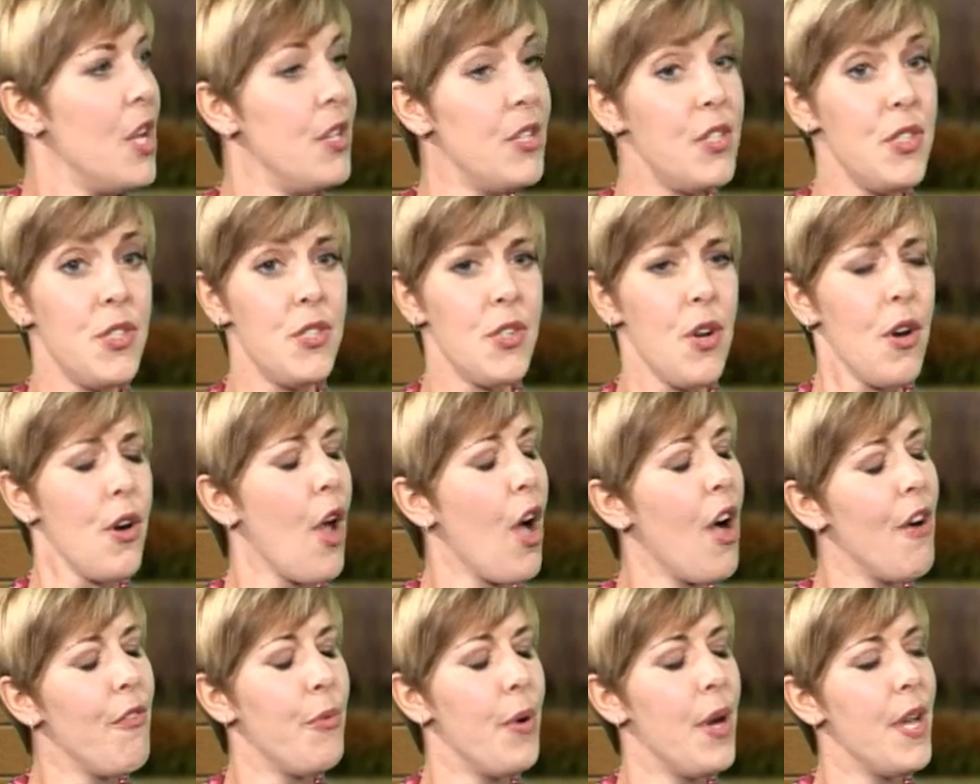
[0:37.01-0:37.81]
To start
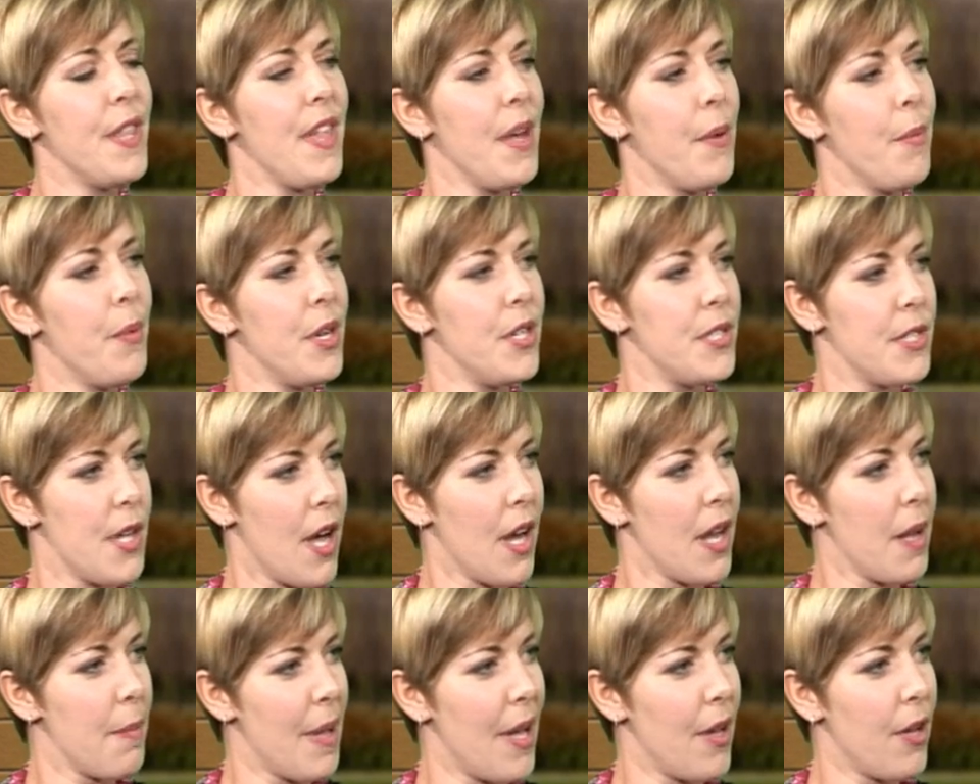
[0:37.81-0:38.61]
off with, I want to
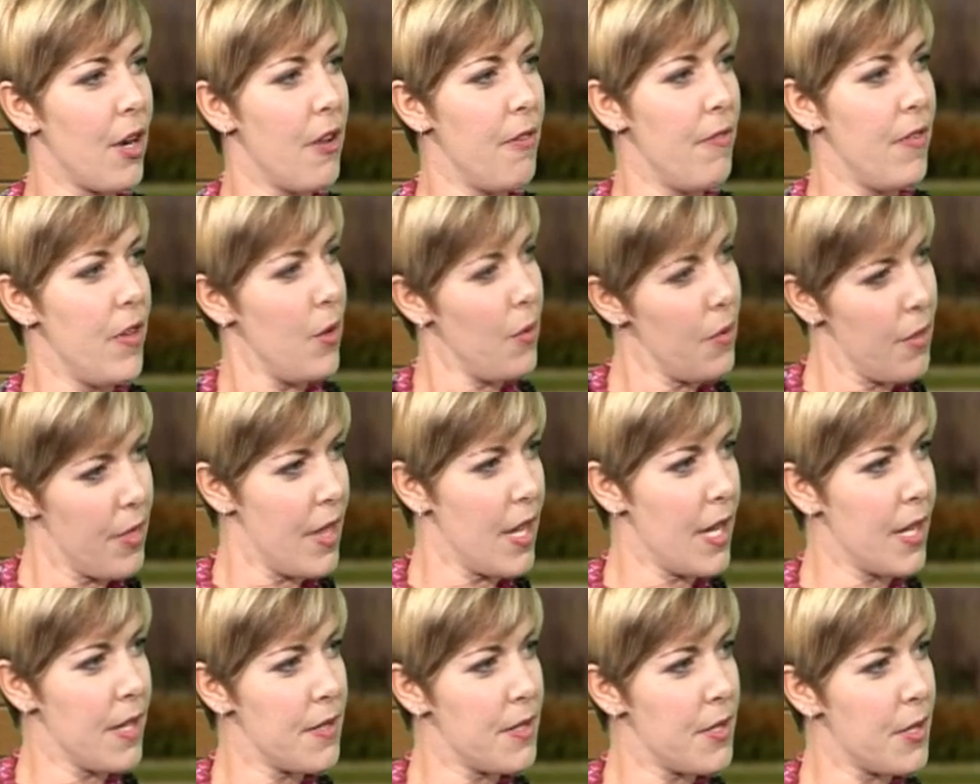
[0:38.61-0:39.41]
talk about a few
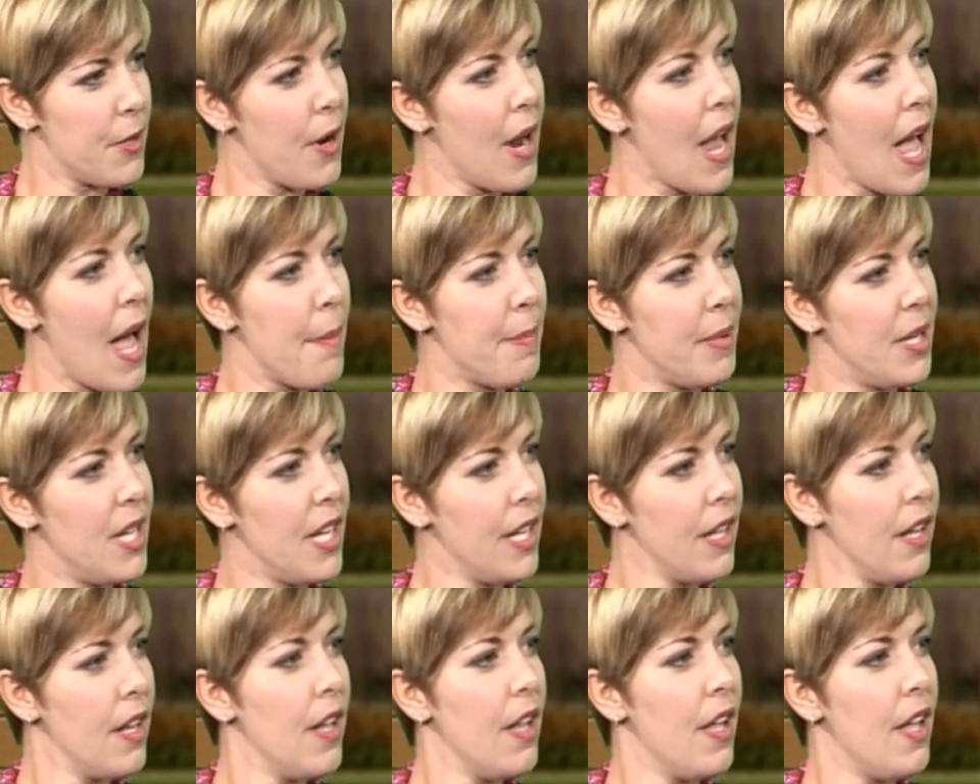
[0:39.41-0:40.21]
things that are
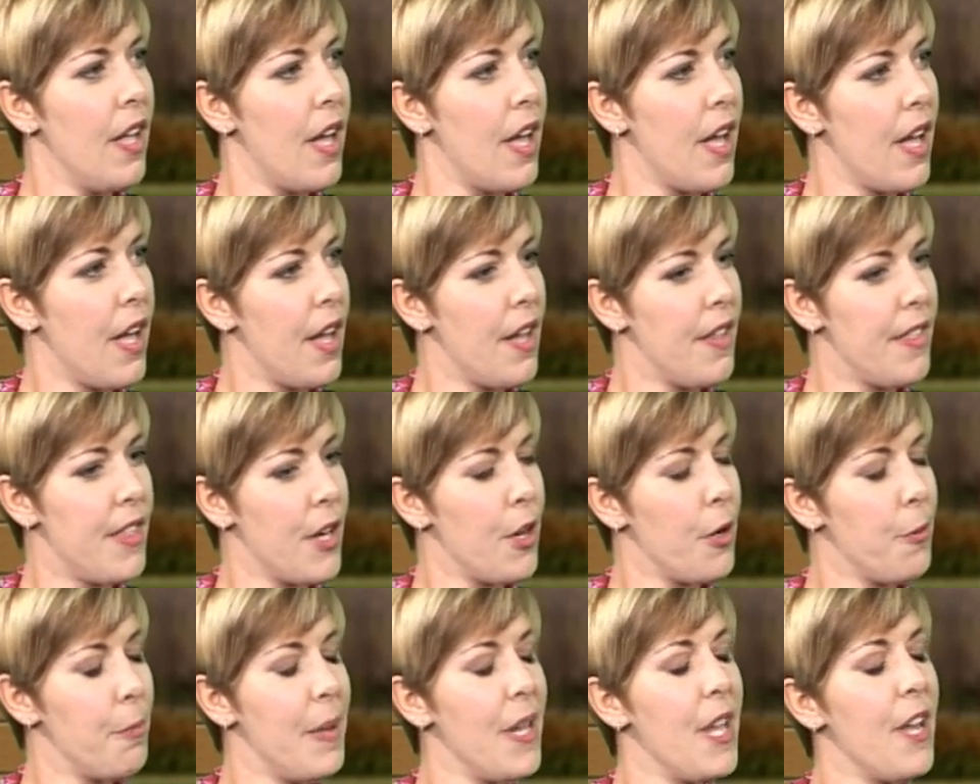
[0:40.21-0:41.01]
happening
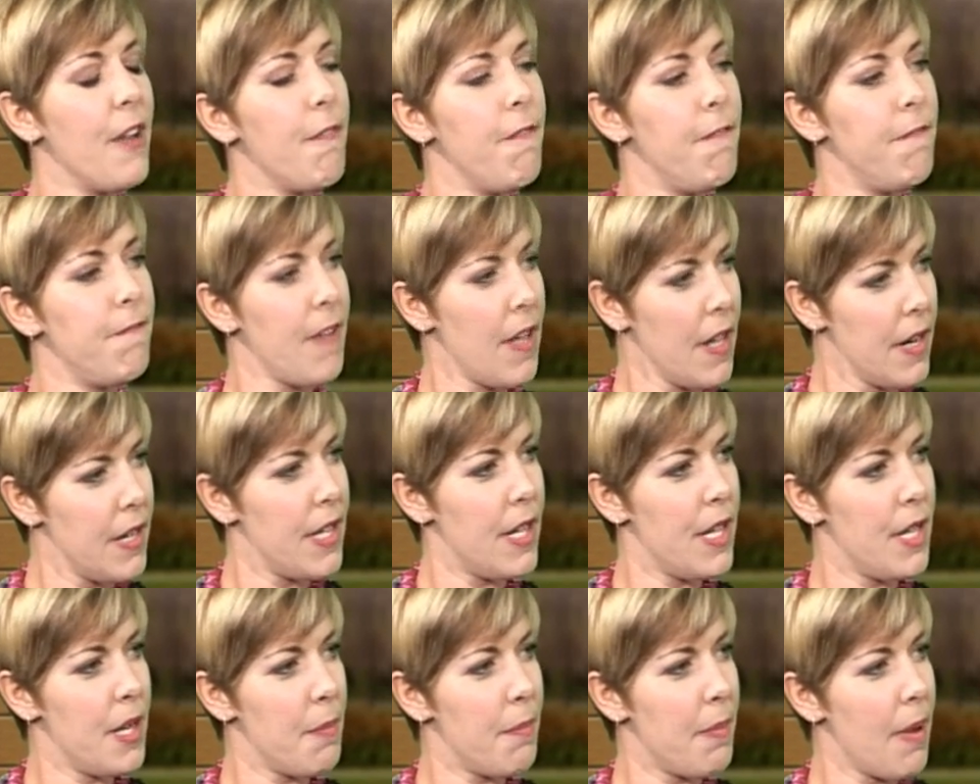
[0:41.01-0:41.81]
that are being
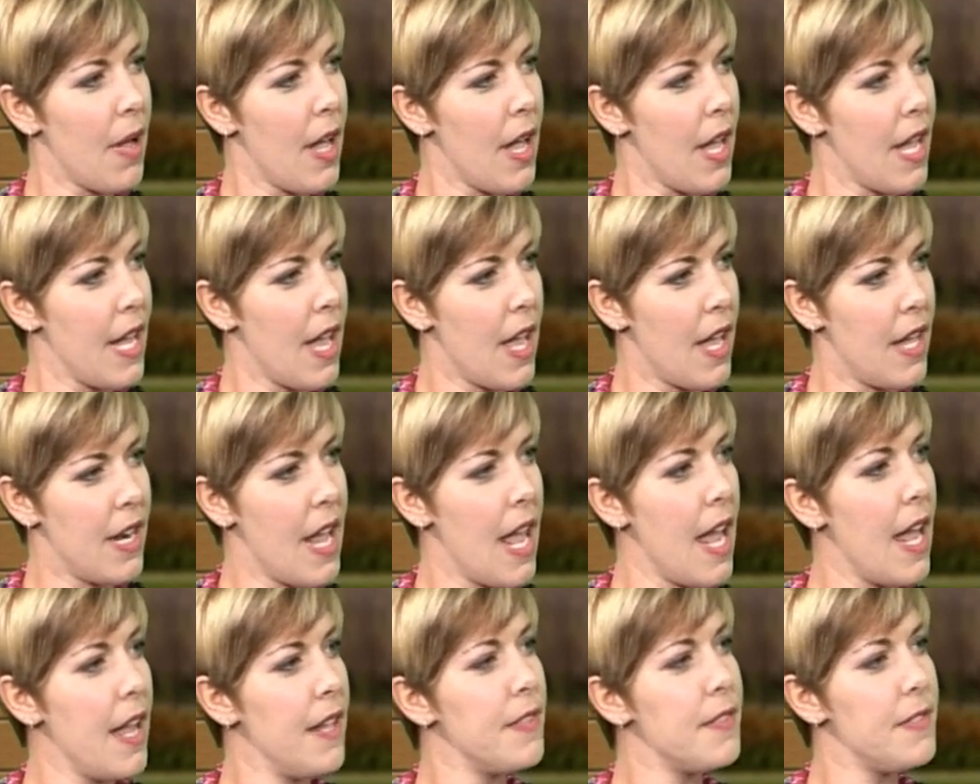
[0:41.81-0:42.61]
funded by
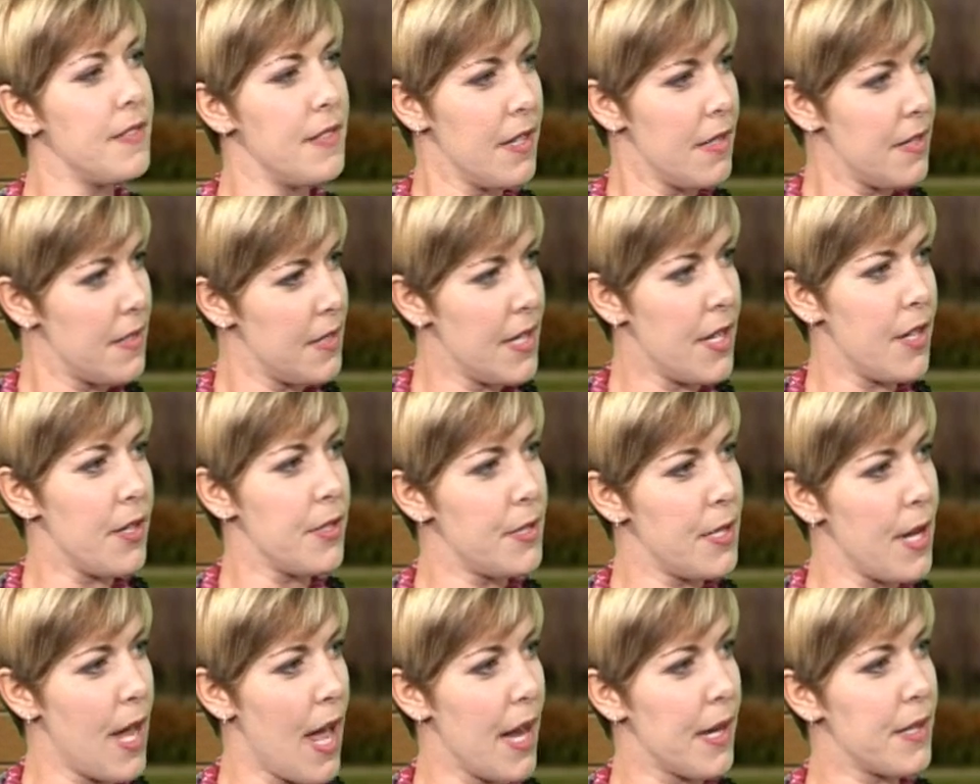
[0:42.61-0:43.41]
an 8-cent
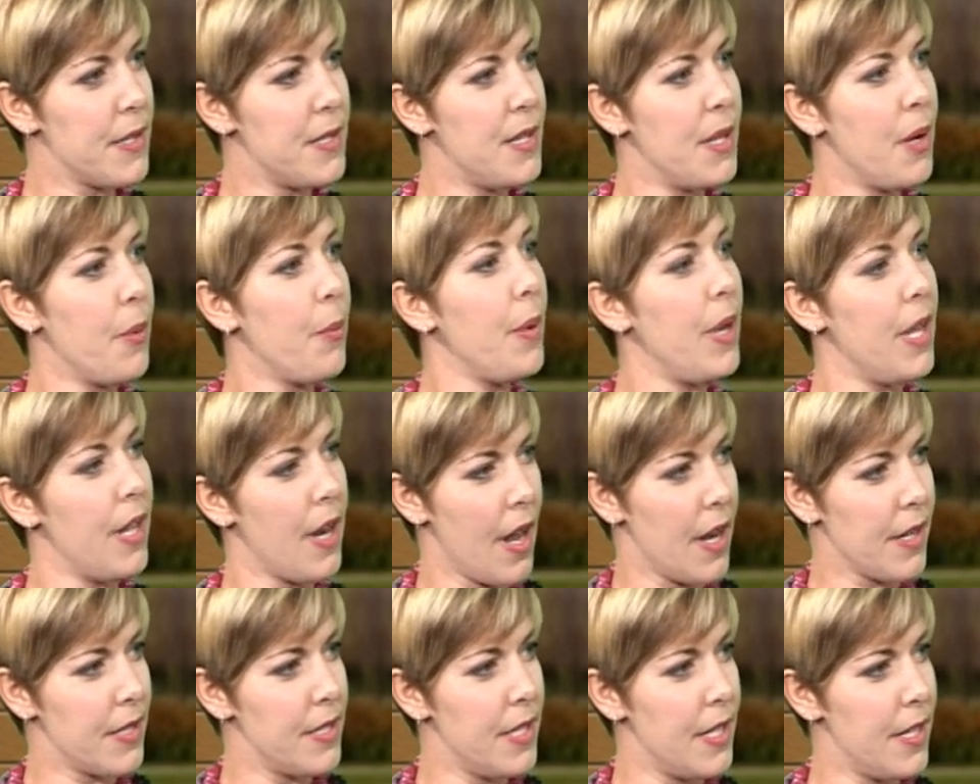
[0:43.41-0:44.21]
sales tax that we
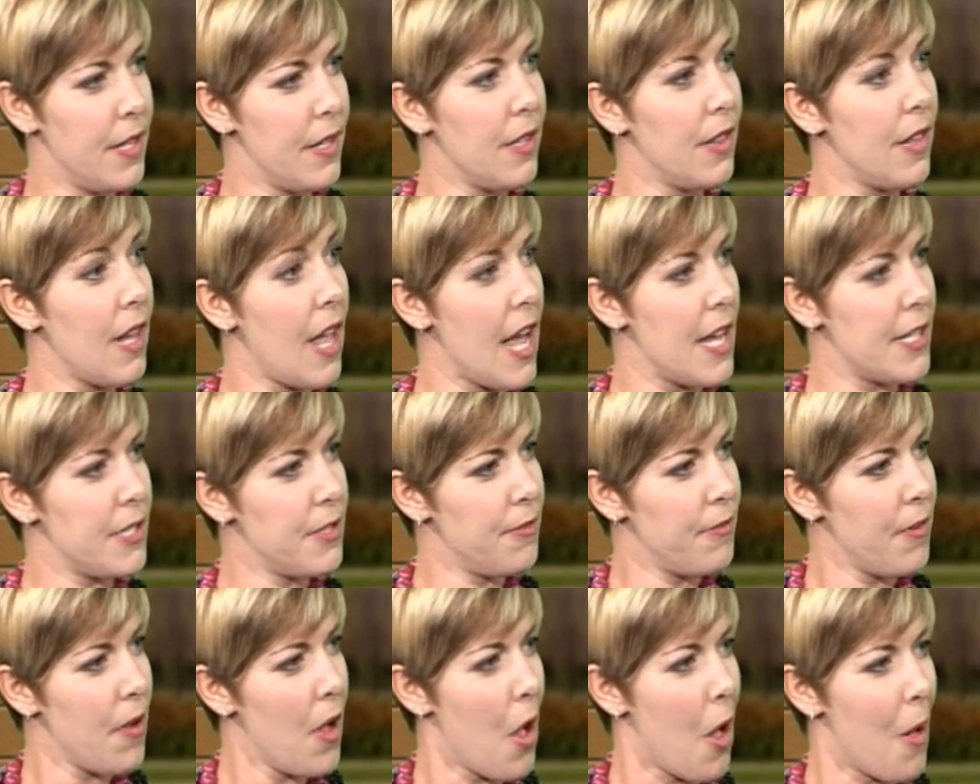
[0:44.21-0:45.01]
enacted
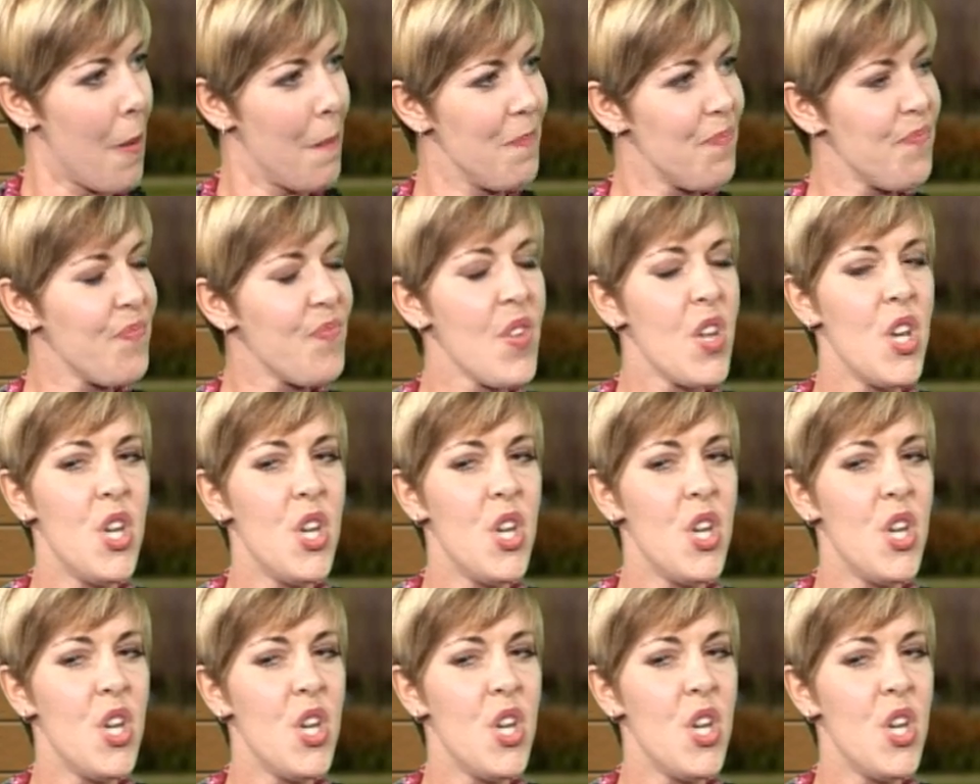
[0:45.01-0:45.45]
last fall.